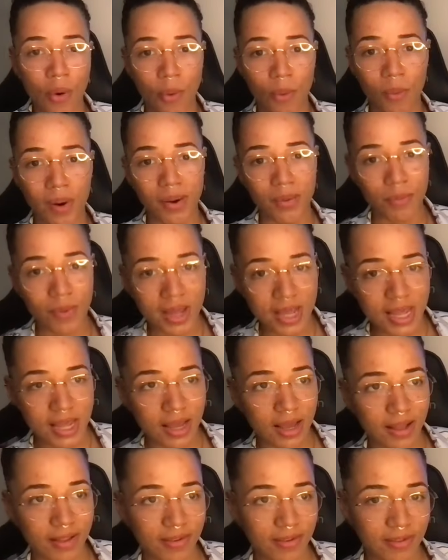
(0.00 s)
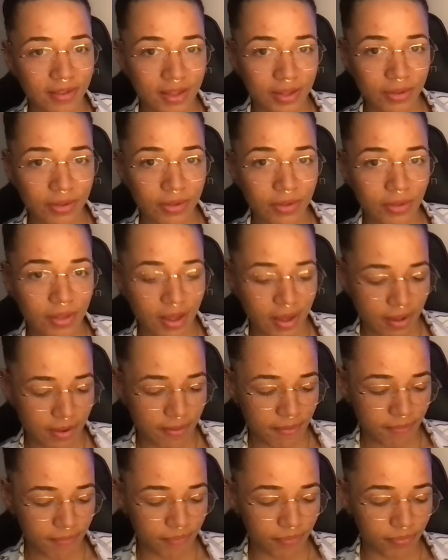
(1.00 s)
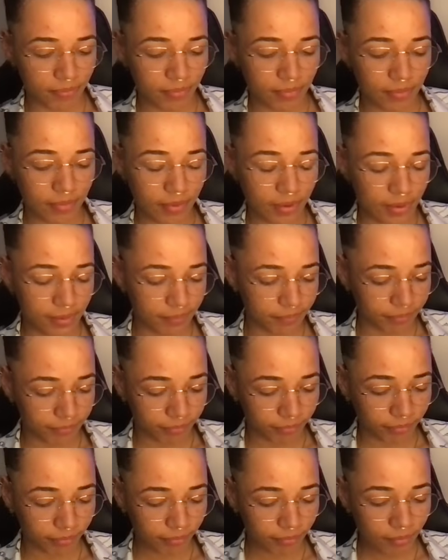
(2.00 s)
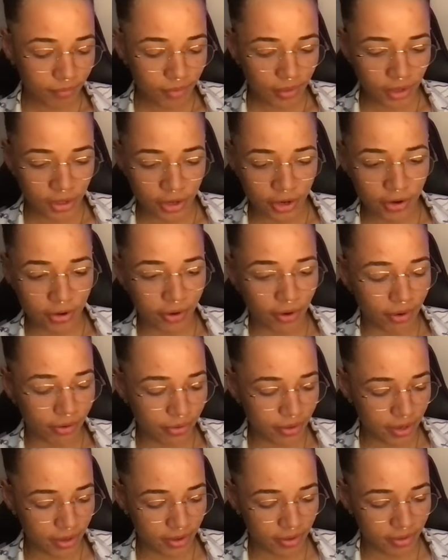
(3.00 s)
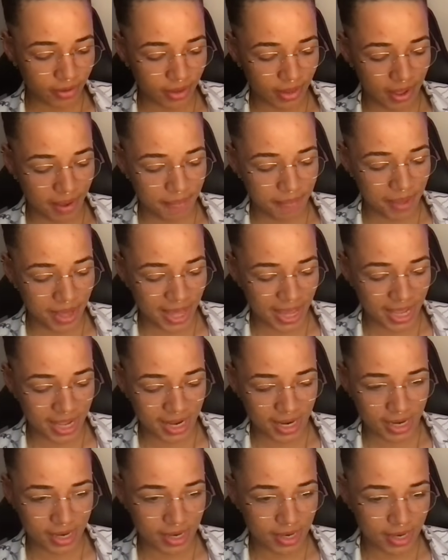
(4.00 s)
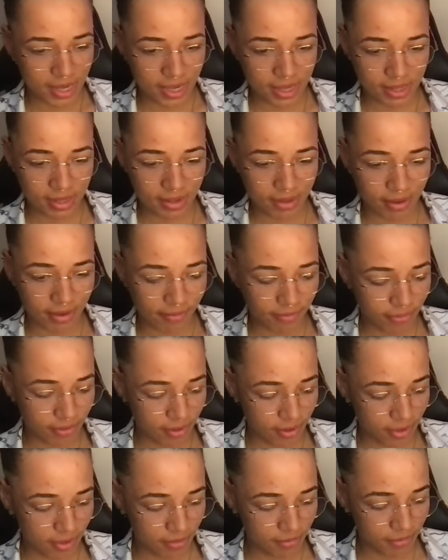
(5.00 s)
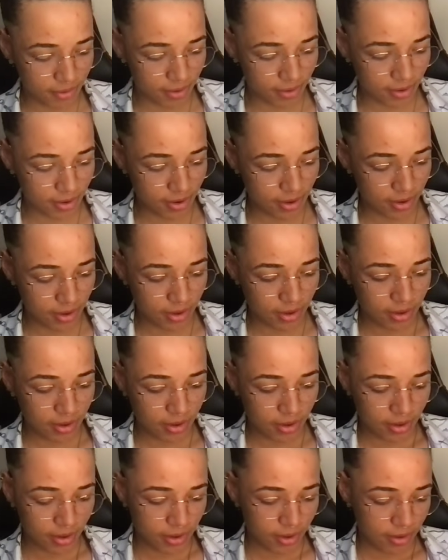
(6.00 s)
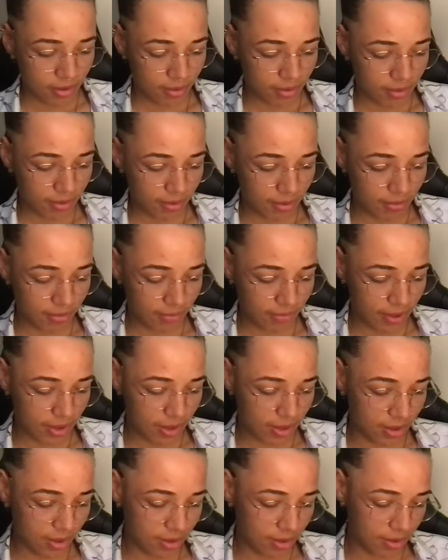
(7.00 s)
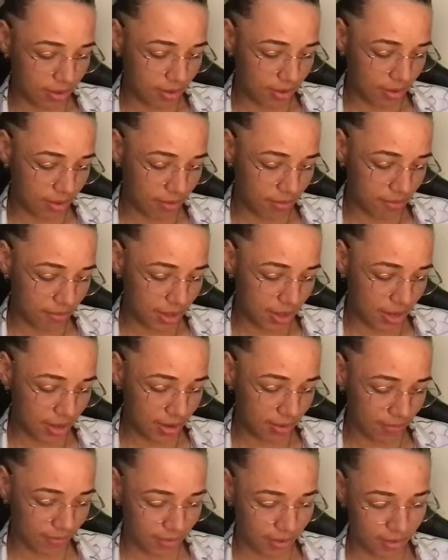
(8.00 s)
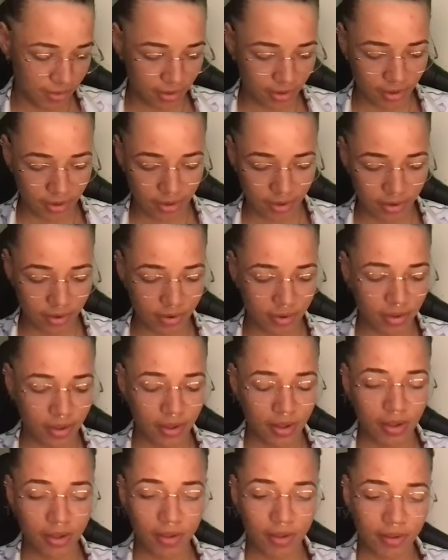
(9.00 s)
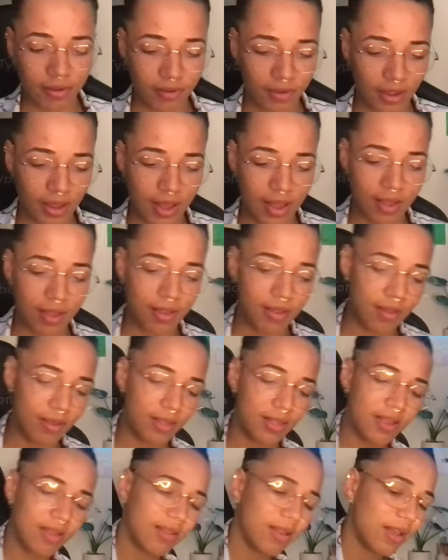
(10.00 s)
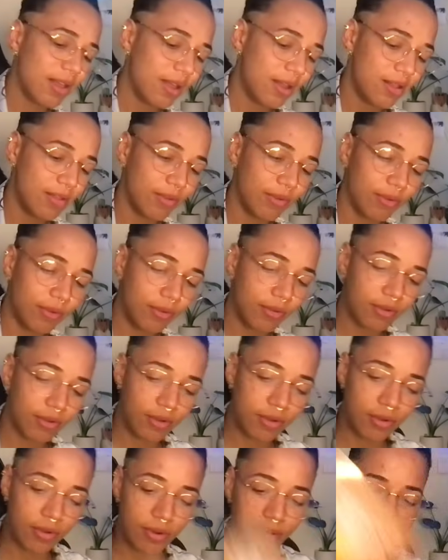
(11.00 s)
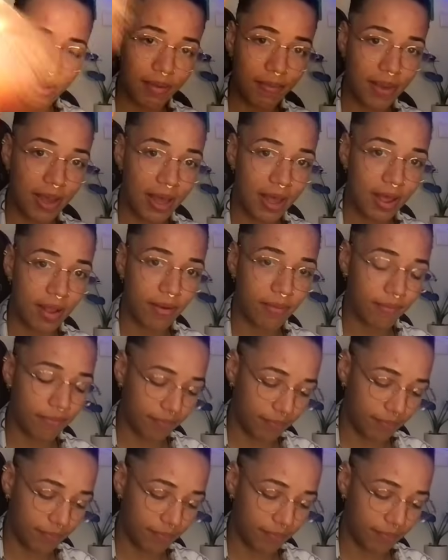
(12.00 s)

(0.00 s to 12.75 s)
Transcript: when we are still, um, you know, holding on to that pain and stuff. So I'm just gonna just trying to find this the meaning of this card. So yeah, this is this card is also talking about